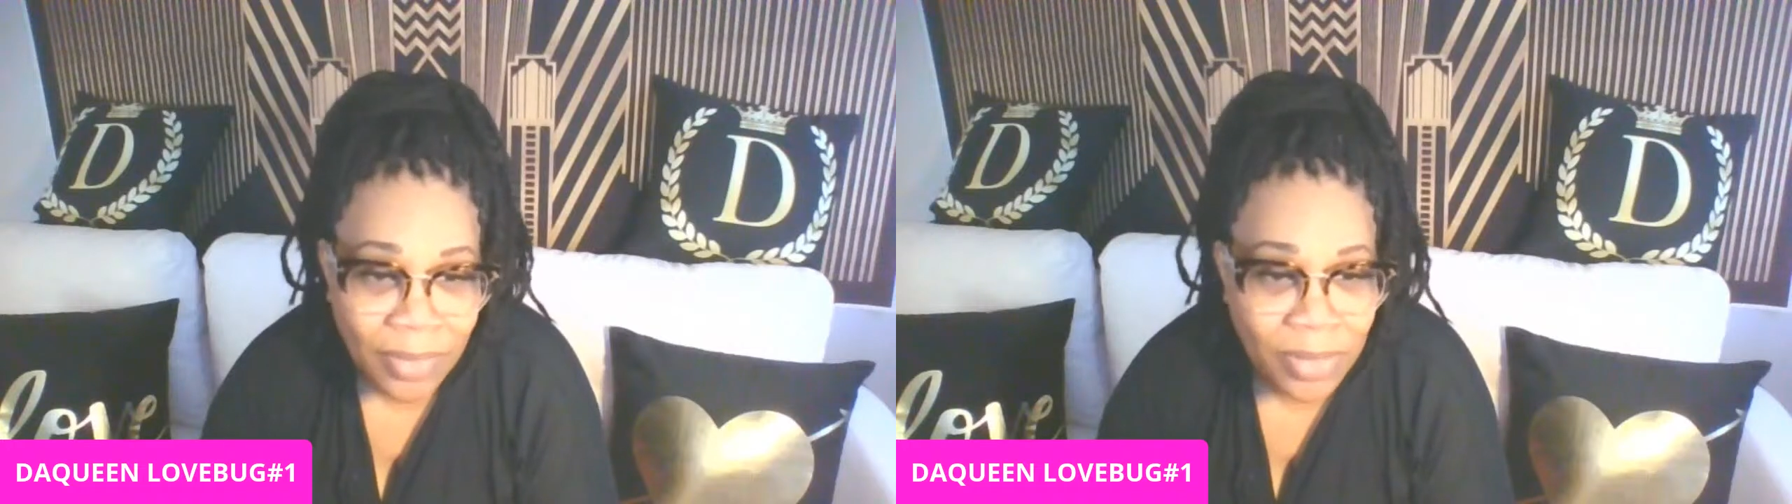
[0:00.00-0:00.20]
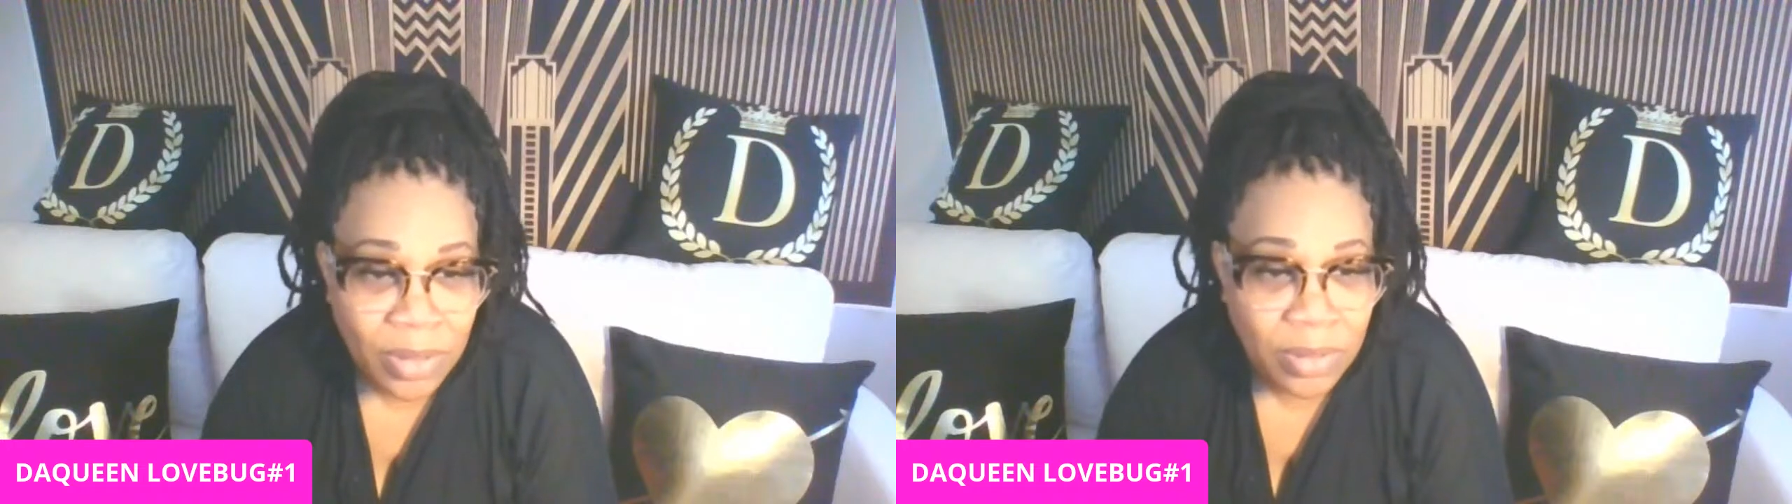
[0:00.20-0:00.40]

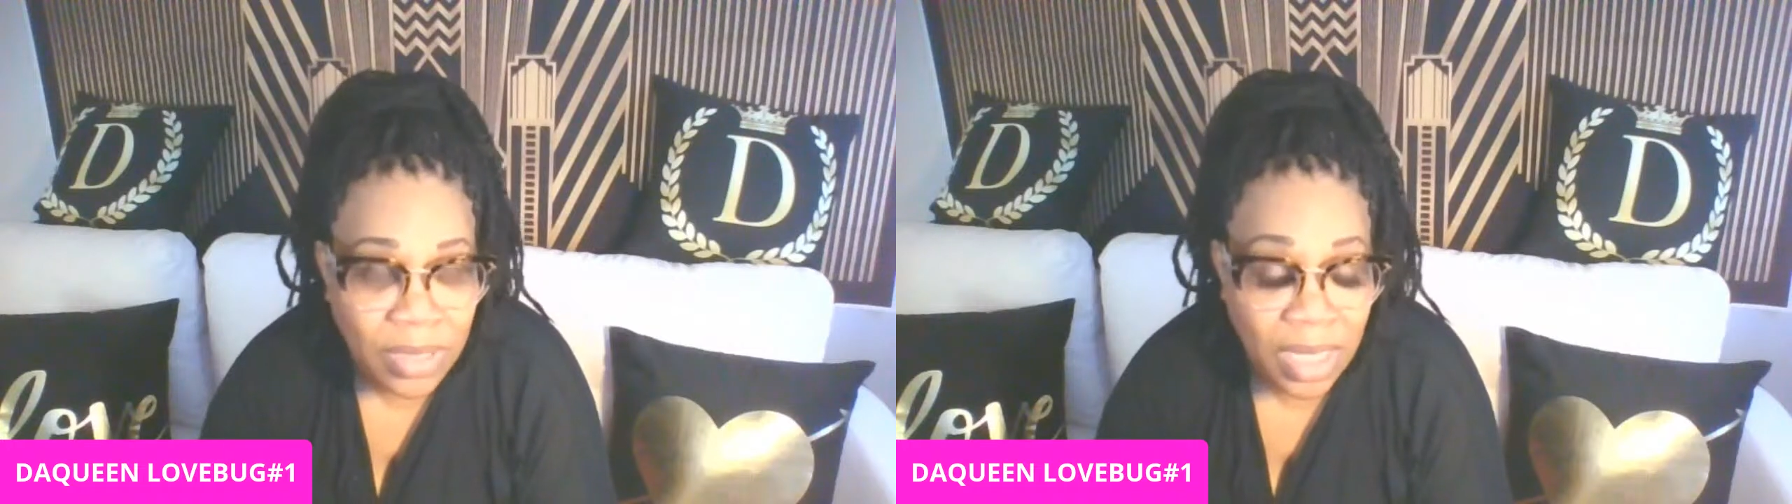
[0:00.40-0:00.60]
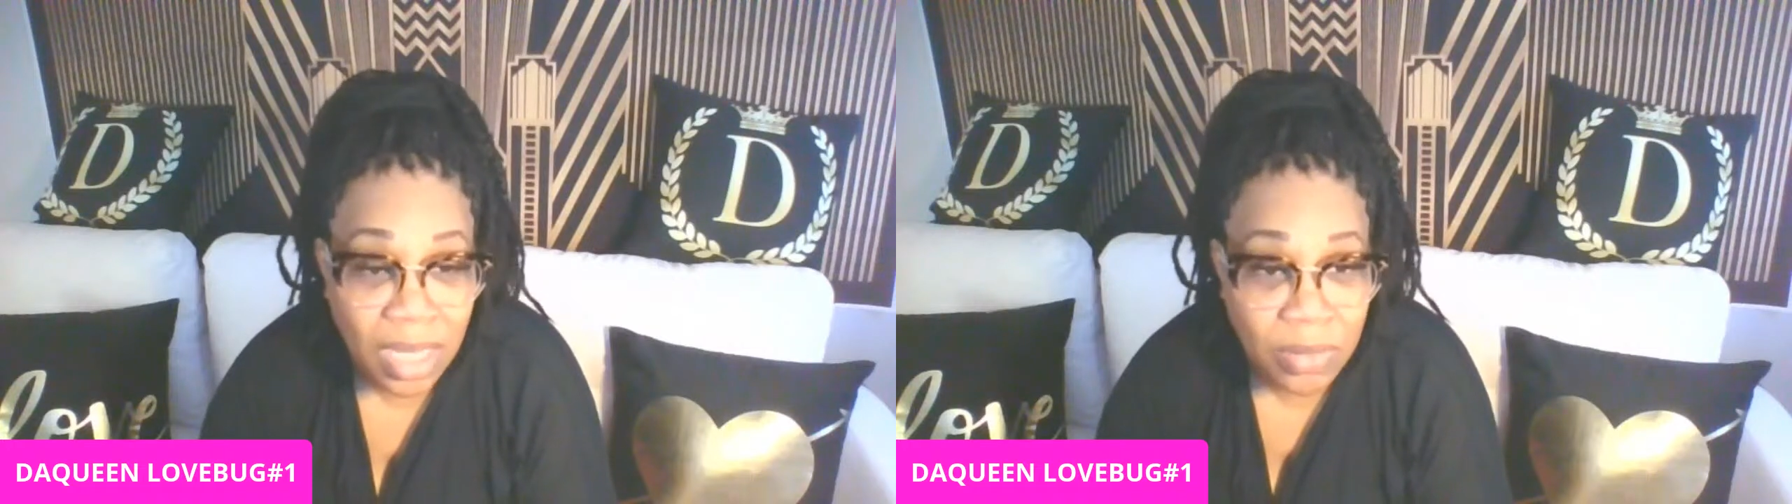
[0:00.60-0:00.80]
every little
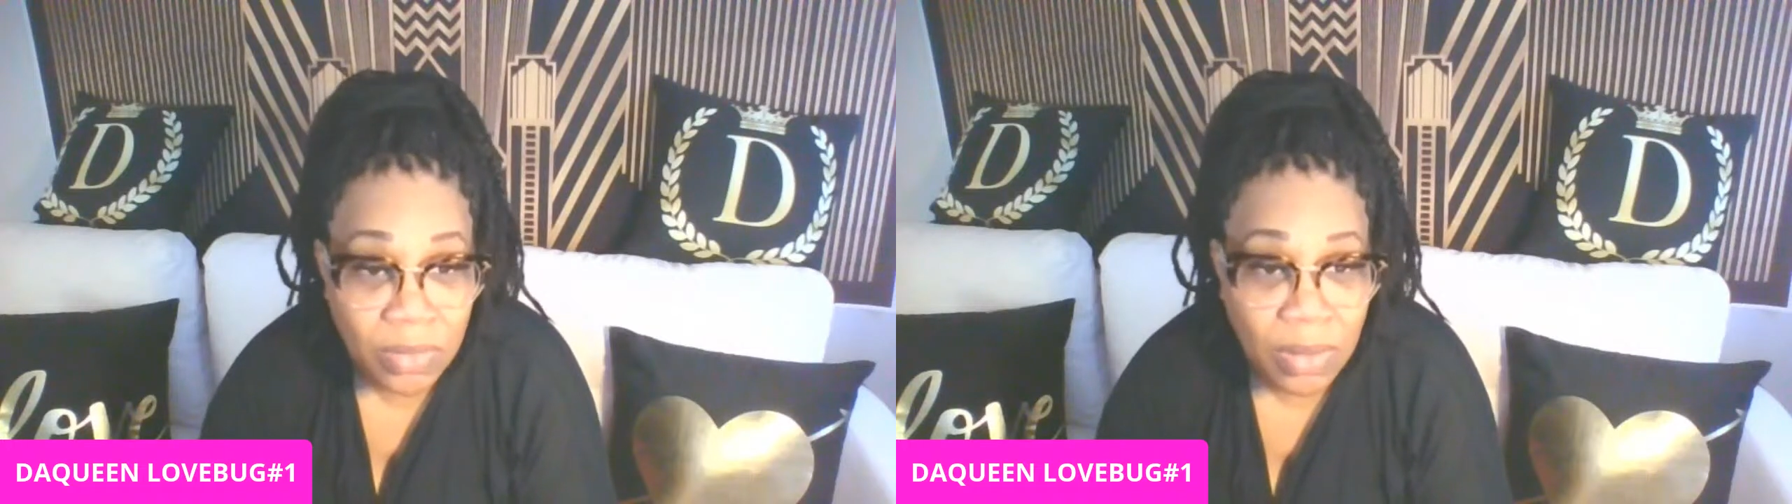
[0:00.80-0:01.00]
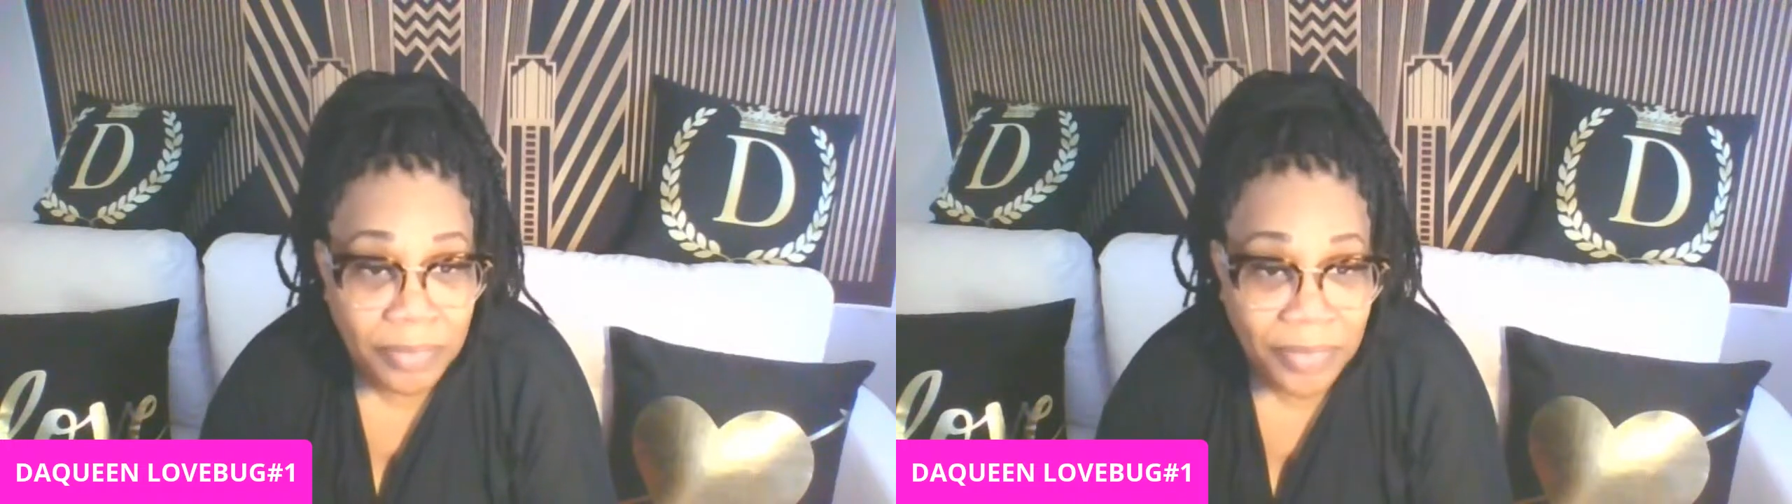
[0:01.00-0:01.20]
thing
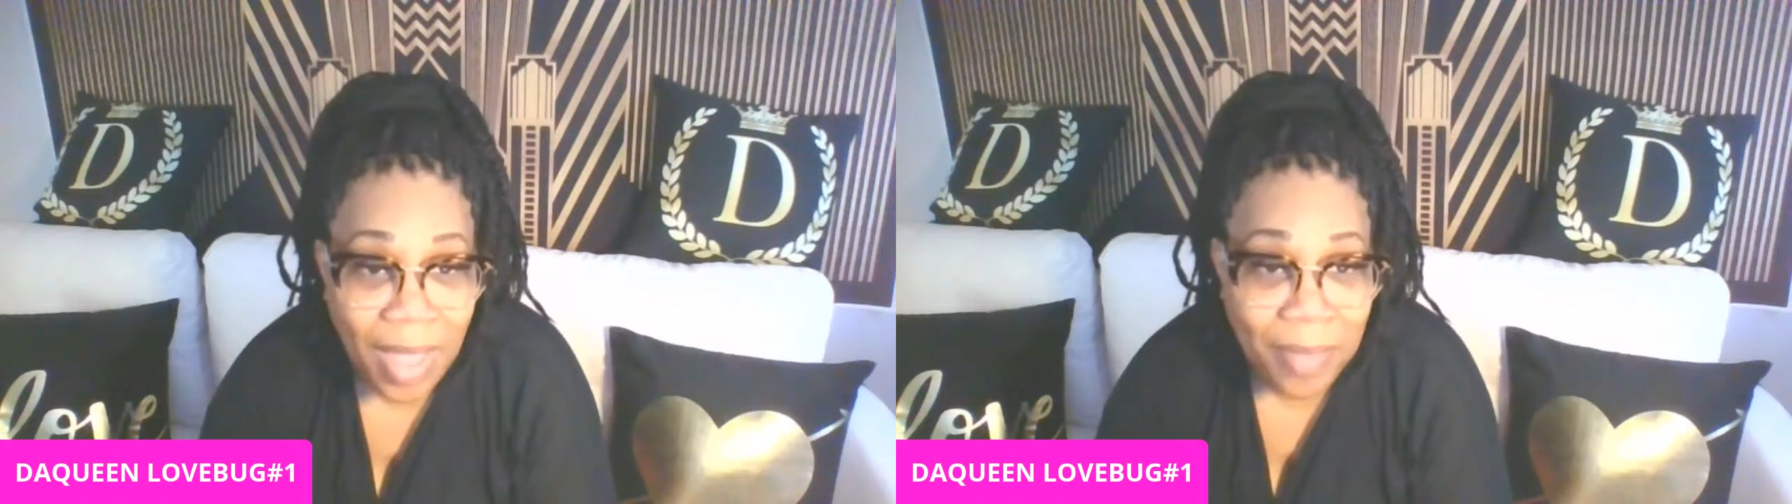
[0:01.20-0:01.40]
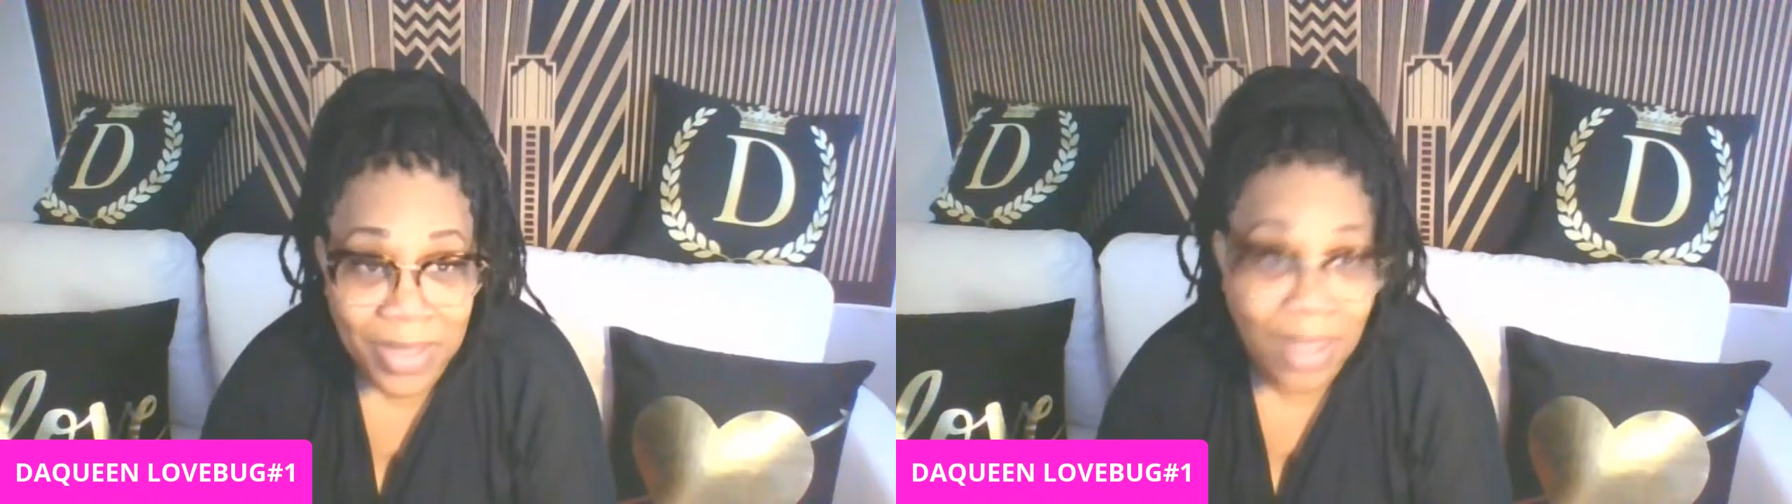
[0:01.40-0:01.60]
you're going to
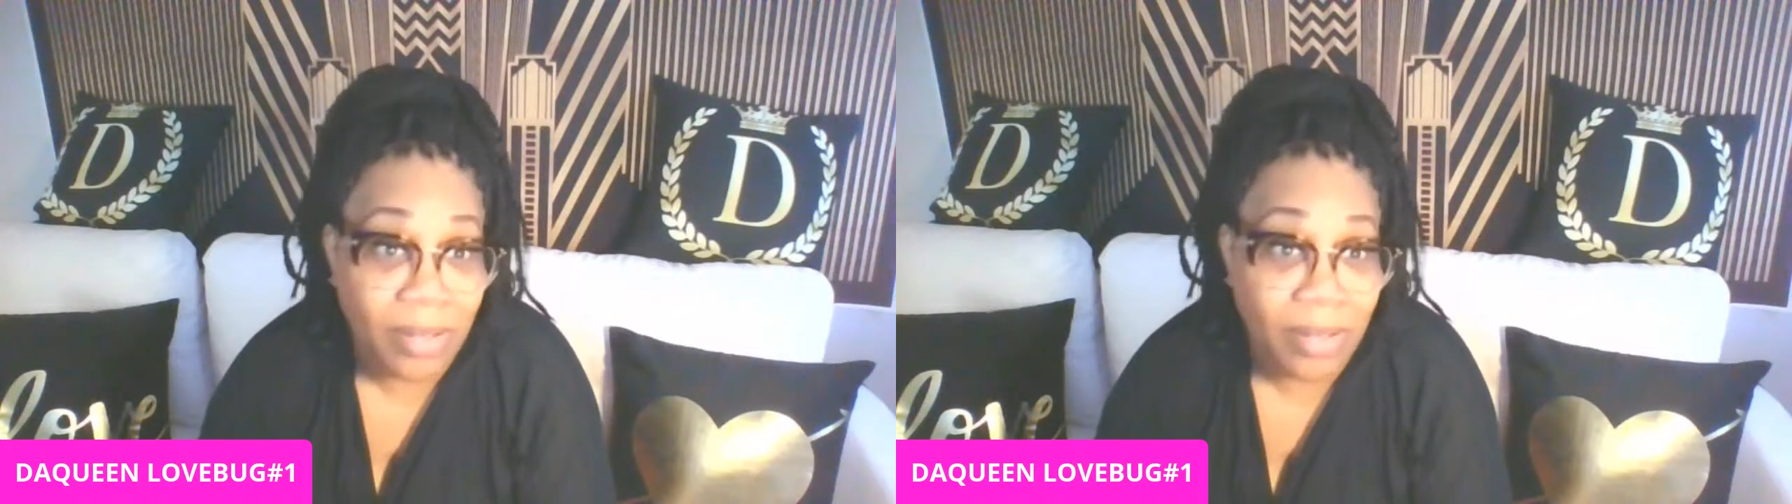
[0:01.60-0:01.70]
find me,